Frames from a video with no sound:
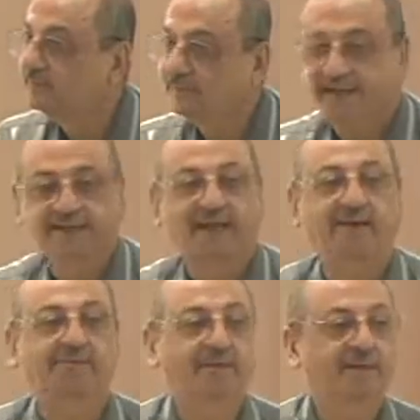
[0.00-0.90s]
it
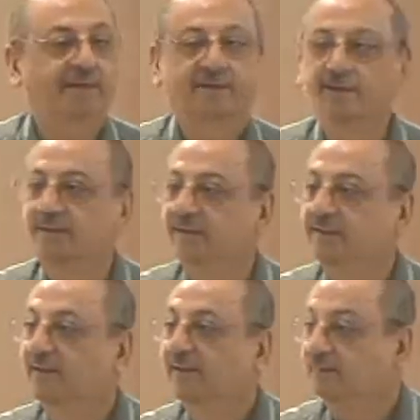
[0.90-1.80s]
can be
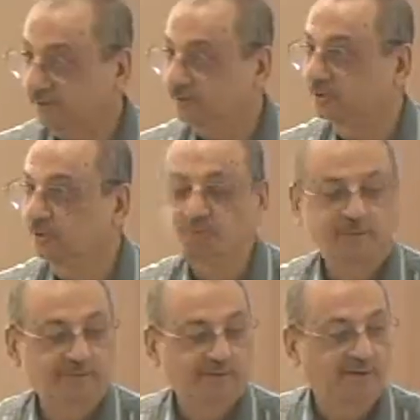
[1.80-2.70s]
mansub,
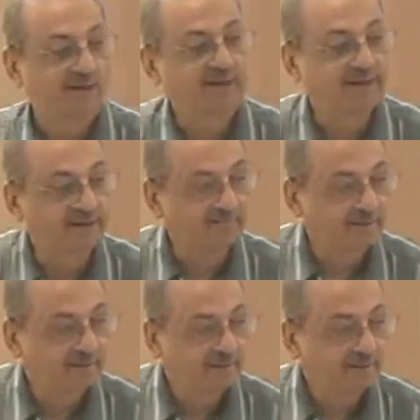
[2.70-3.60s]
or it can
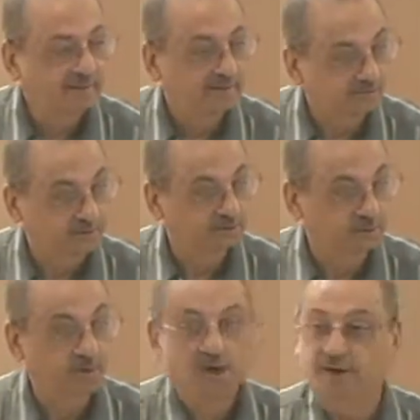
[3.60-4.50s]
be
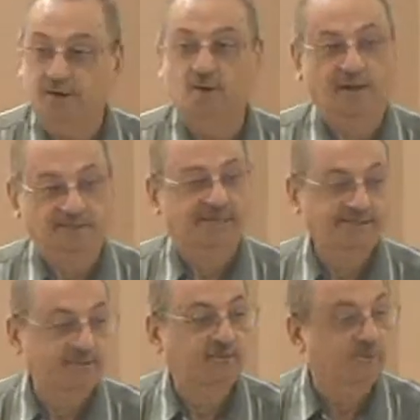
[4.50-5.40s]
majroor. Now, as I
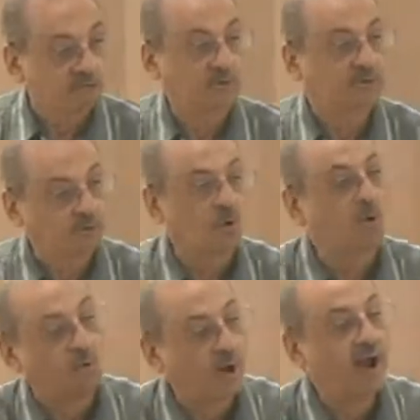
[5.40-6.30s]
said, we want to know
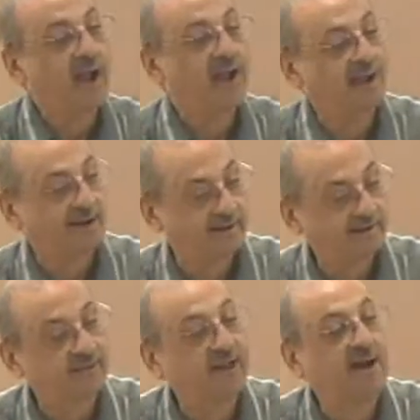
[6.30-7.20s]
why
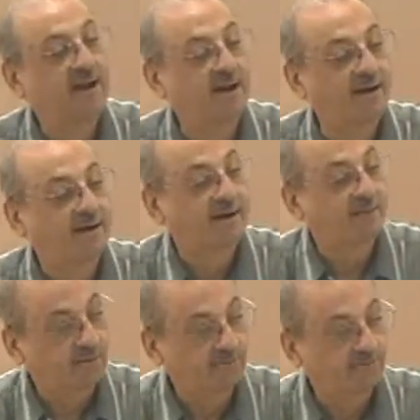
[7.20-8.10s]
they are
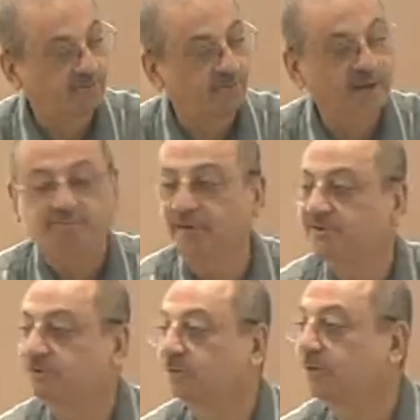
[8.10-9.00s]
marfu and
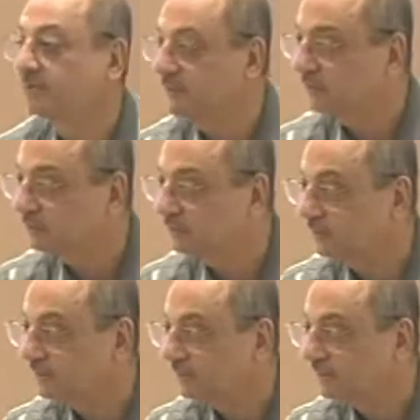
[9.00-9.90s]
mansub and majroor.
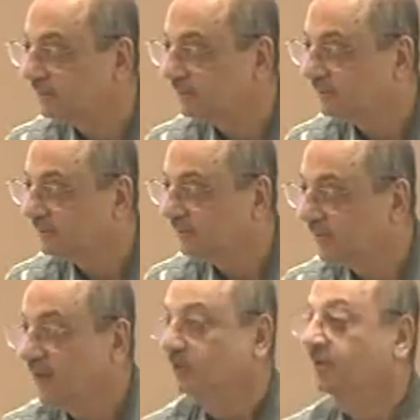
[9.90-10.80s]

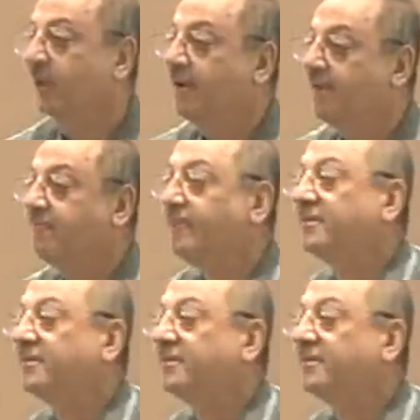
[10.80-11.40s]
So if it